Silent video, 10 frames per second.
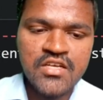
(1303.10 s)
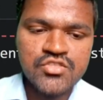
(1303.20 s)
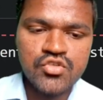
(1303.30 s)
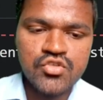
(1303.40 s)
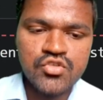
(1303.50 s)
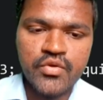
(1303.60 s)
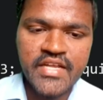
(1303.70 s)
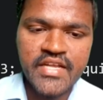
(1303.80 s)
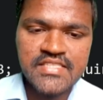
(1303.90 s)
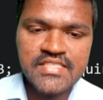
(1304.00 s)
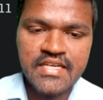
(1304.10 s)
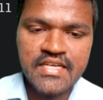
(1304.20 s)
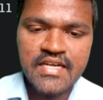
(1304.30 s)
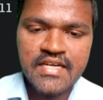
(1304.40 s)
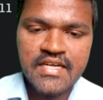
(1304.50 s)
so you can see
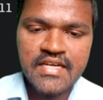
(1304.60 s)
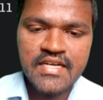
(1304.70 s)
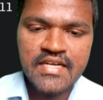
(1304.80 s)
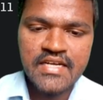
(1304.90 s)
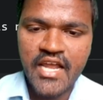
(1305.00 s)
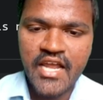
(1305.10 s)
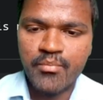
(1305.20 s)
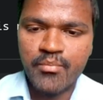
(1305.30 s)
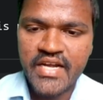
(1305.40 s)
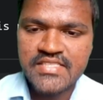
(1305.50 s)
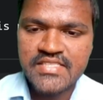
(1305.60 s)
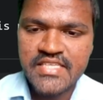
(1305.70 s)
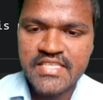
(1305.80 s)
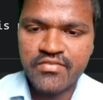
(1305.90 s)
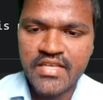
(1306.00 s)
dictionary update
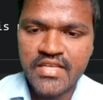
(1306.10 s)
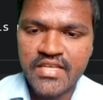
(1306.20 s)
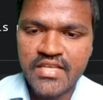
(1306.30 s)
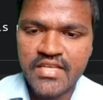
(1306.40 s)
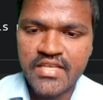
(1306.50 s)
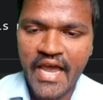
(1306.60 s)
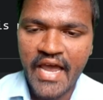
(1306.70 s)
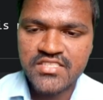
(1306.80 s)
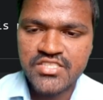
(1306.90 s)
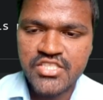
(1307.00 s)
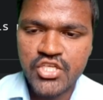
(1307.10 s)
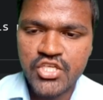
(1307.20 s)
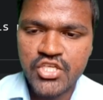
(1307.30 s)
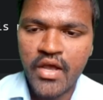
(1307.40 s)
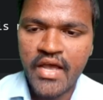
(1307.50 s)
sequence
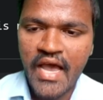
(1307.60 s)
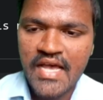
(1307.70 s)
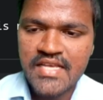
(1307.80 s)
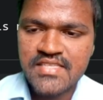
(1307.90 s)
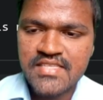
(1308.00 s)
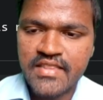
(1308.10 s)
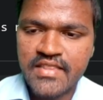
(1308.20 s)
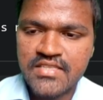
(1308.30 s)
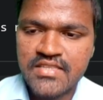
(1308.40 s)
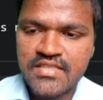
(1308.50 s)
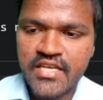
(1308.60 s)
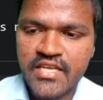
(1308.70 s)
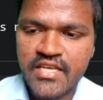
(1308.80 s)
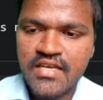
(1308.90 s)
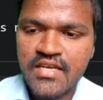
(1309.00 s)
#0 has length
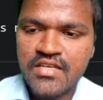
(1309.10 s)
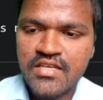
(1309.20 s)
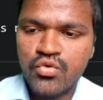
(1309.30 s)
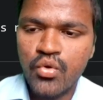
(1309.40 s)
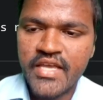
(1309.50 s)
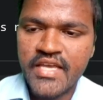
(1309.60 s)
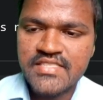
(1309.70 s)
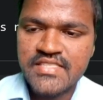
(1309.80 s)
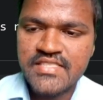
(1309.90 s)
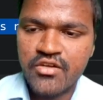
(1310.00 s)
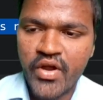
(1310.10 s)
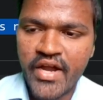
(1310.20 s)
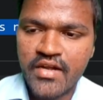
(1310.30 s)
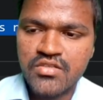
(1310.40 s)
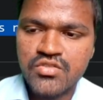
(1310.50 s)
3, 2 is
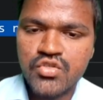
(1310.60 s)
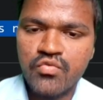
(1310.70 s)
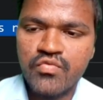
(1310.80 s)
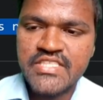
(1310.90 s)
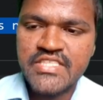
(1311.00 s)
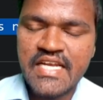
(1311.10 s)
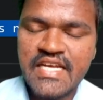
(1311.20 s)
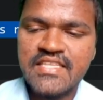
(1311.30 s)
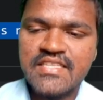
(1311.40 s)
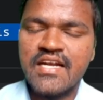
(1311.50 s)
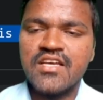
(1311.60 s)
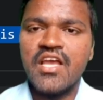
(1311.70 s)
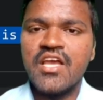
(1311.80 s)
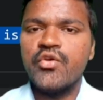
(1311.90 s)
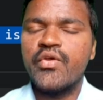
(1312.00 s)
required. So which is telling that
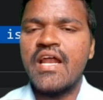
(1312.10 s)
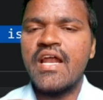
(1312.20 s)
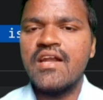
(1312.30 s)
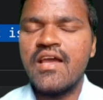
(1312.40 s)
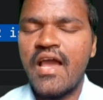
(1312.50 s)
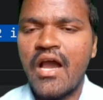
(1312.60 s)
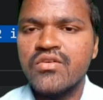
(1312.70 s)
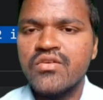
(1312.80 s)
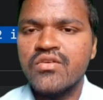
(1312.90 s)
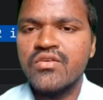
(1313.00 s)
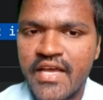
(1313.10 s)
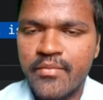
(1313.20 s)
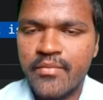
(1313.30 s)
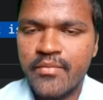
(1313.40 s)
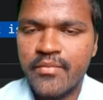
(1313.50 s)
you cannot have 3
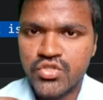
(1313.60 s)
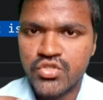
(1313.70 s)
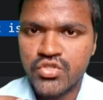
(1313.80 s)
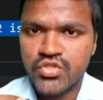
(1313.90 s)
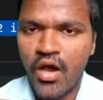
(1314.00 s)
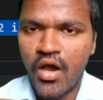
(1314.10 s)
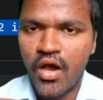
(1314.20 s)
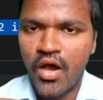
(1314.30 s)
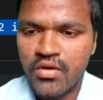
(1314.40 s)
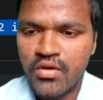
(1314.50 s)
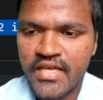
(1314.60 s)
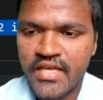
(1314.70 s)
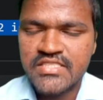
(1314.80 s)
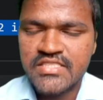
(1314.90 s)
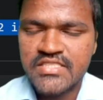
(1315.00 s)
elements, you are only
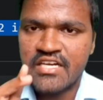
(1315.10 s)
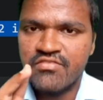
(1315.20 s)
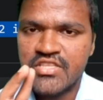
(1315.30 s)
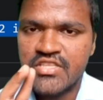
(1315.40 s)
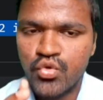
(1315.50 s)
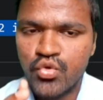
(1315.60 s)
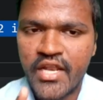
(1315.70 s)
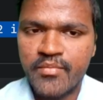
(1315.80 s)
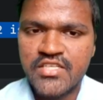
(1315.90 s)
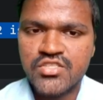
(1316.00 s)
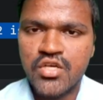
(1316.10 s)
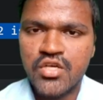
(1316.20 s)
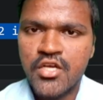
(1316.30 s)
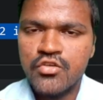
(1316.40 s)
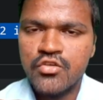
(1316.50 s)
restricted with 2 elements.
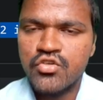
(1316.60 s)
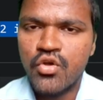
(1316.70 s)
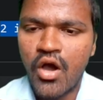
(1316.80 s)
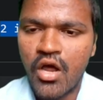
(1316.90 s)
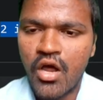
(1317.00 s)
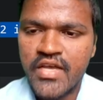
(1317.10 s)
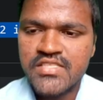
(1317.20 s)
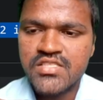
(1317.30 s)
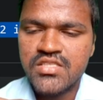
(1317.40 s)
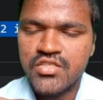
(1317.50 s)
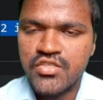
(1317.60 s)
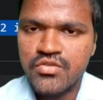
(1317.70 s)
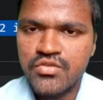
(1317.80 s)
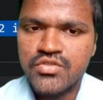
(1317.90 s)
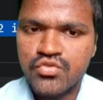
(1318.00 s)
You should always
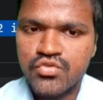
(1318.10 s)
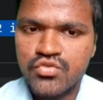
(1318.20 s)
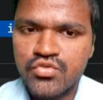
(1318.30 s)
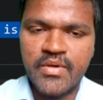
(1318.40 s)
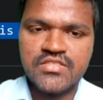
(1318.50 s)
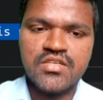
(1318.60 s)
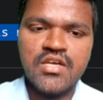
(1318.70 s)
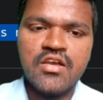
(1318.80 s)
use 2 elements.